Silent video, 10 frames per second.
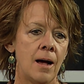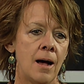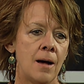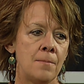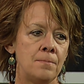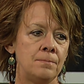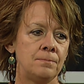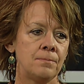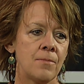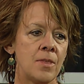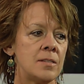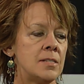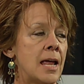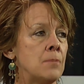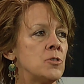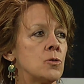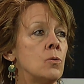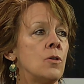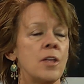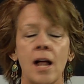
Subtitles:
the same school that